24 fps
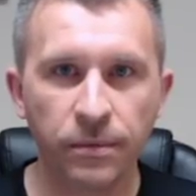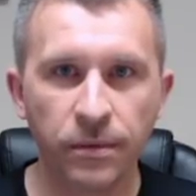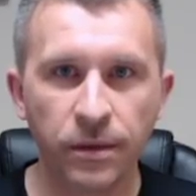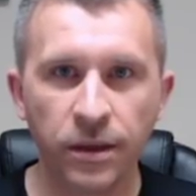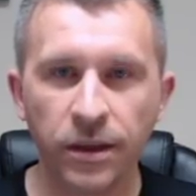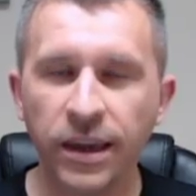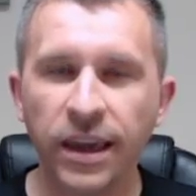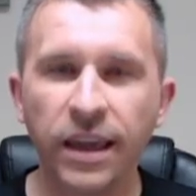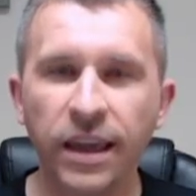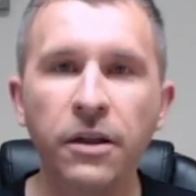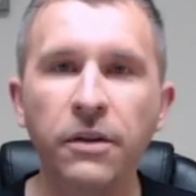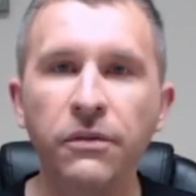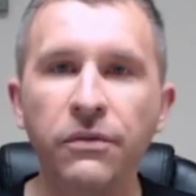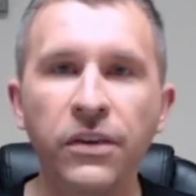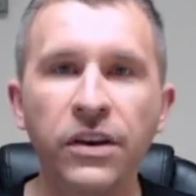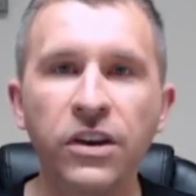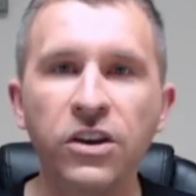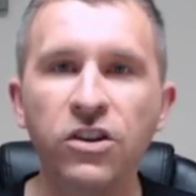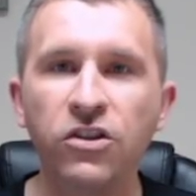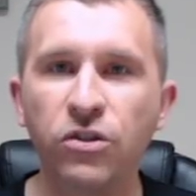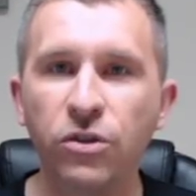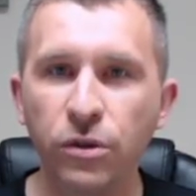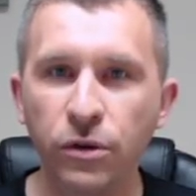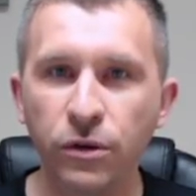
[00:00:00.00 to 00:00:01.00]
You cannot
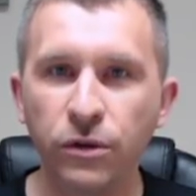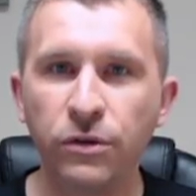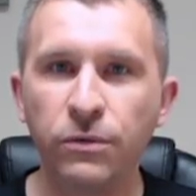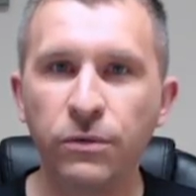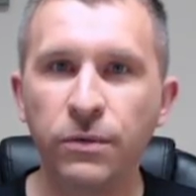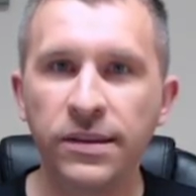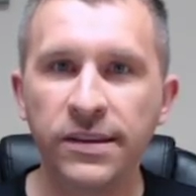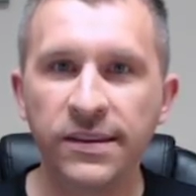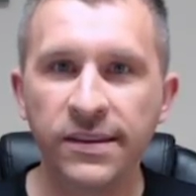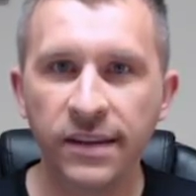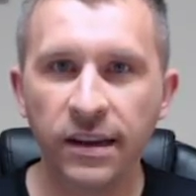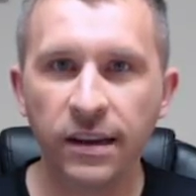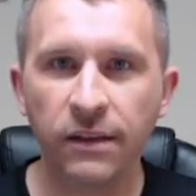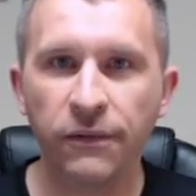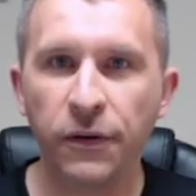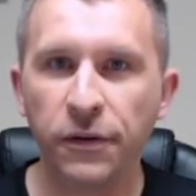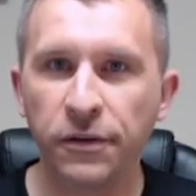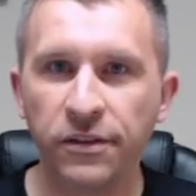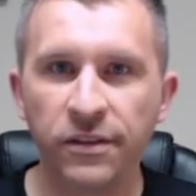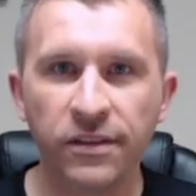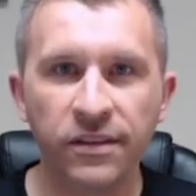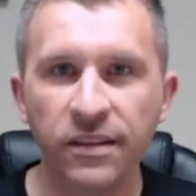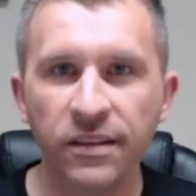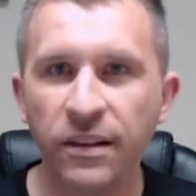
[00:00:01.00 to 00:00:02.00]
finish third with the
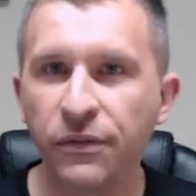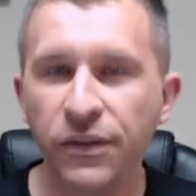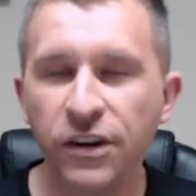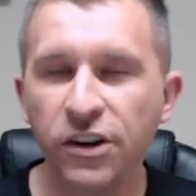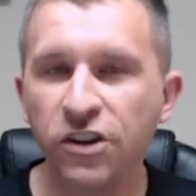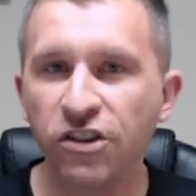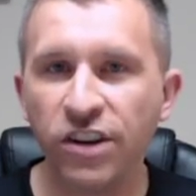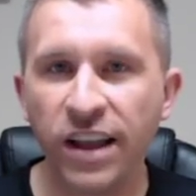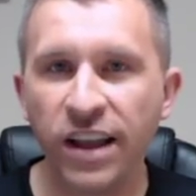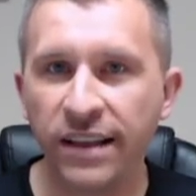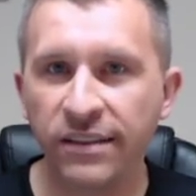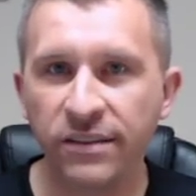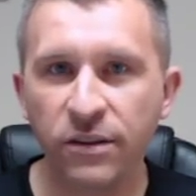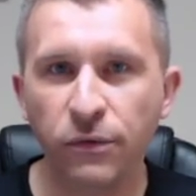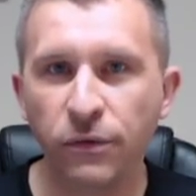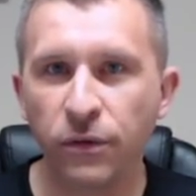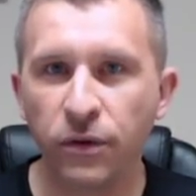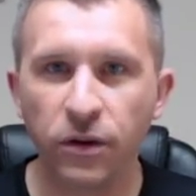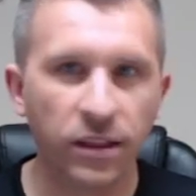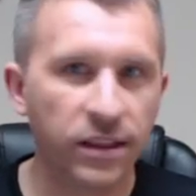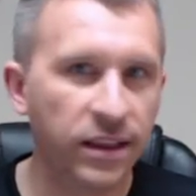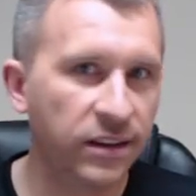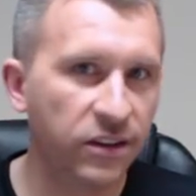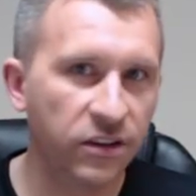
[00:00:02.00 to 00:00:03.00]
televoters and still finish last
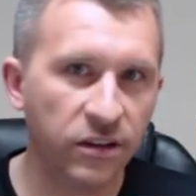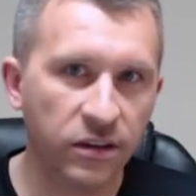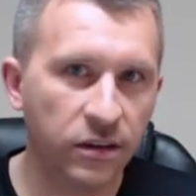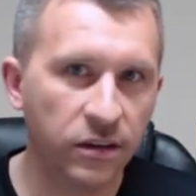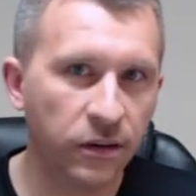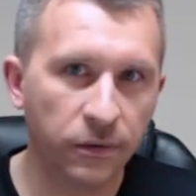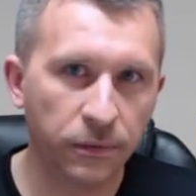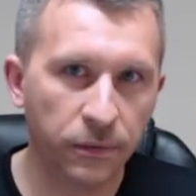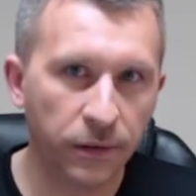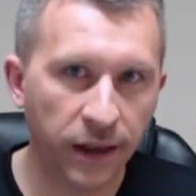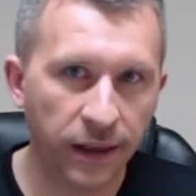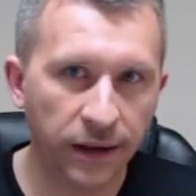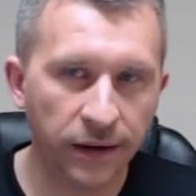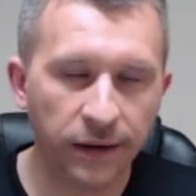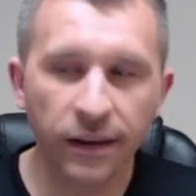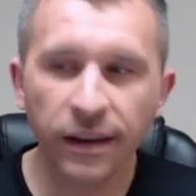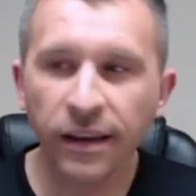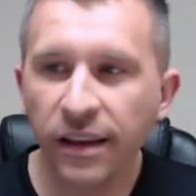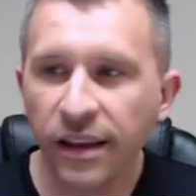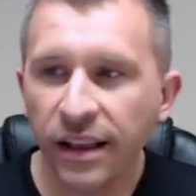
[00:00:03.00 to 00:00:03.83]
overall. That's just not right.